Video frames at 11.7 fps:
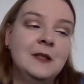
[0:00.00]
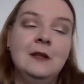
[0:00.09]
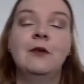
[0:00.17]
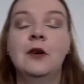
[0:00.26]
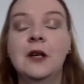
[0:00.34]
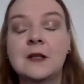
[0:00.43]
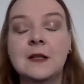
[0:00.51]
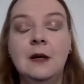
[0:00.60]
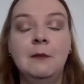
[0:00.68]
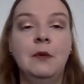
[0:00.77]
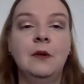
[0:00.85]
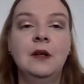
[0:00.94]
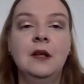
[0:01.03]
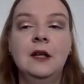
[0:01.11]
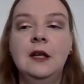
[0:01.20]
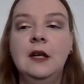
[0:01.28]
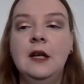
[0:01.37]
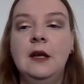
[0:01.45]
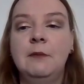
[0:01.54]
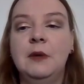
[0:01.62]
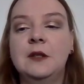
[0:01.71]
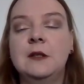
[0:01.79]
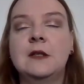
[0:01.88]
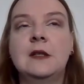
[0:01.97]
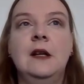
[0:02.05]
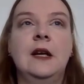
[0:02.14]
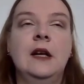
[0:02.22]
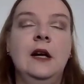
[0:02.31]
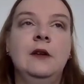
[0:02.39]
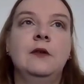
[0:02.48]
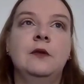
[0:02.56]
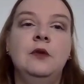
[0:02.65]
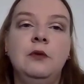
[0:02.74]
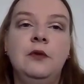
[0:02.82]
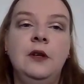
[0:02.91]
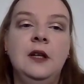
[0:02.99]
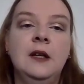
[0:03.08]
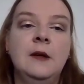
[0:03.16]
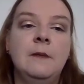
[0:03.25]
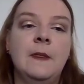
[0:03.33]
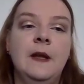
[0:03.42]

PC, for example, but it's still a kind of new thing.